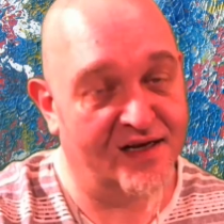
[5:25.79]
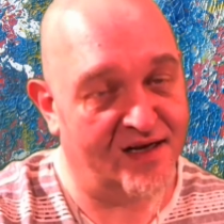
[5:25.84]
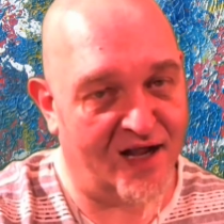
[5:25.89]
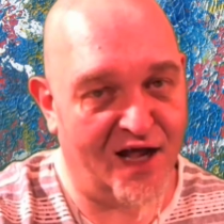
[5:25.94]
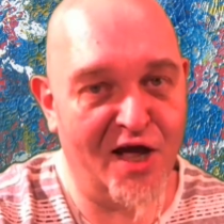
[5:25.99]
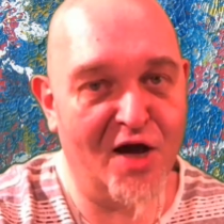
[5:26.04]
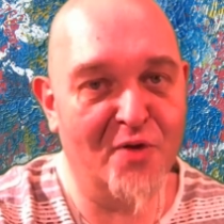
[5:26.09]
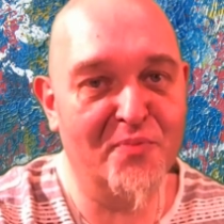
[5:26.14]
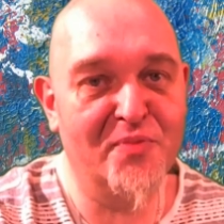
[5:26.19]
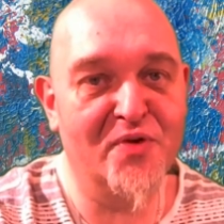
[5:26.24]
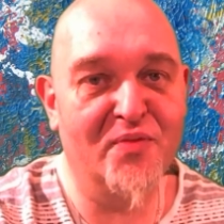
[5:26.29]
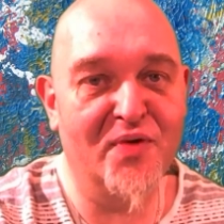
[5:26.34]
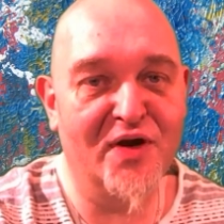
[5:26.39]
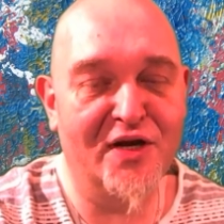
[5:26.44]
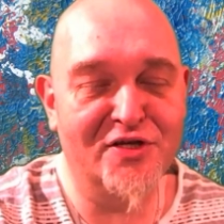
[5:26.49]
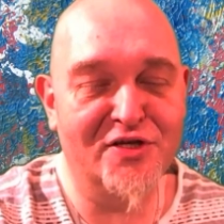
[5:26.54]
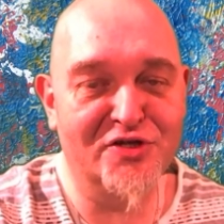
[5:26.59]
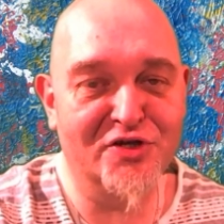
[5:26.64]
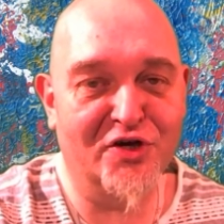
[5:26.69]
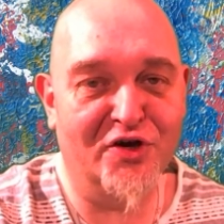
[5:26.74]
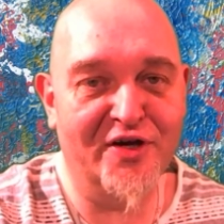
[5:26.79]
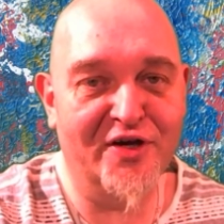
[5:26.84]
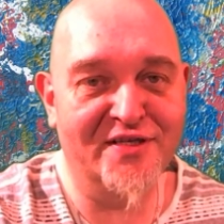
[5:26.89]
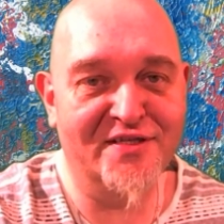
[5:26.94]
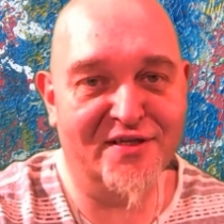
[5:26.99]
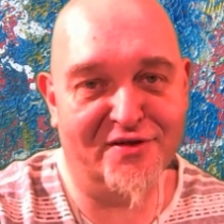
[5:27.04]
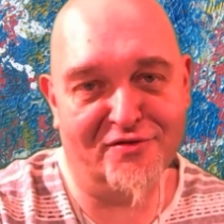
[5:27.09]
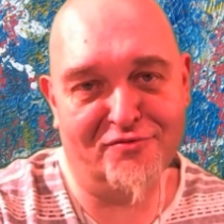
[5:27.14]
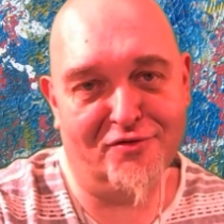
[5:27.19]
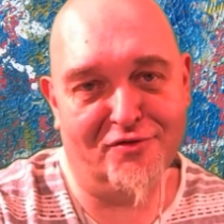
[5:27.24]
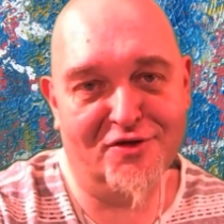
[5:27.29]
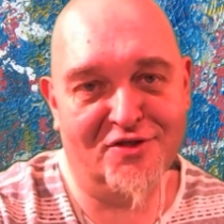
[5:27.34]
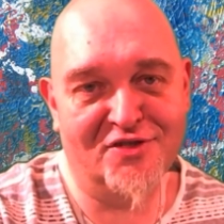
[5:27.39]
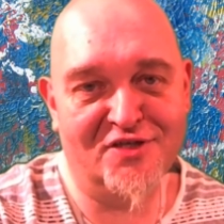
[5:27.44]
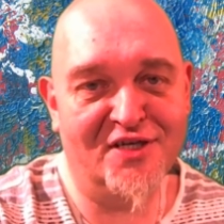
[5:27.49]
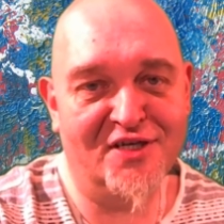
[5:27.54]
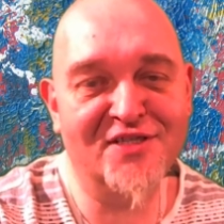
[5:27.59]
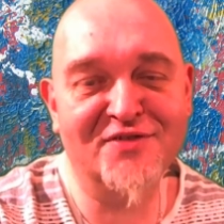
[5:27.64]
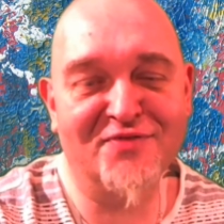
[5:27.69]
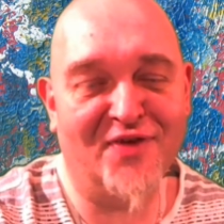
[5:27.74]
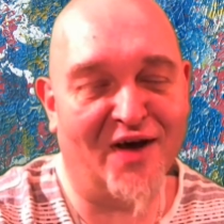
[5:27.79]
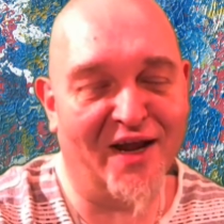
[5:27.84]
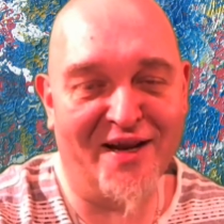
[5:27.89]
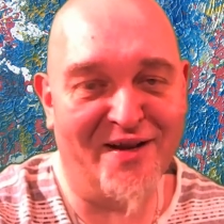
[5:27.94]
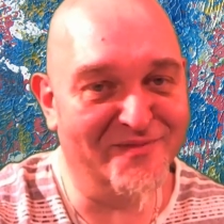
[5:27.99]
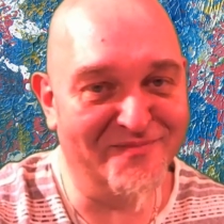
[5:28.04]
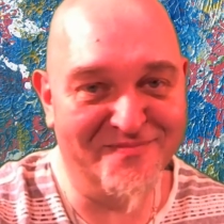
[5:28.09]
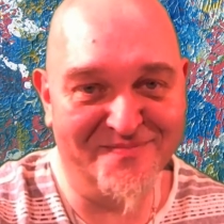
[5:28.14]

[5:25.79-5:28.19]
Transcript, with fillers: I hope you will enjoy it, uh, it's, it's funny.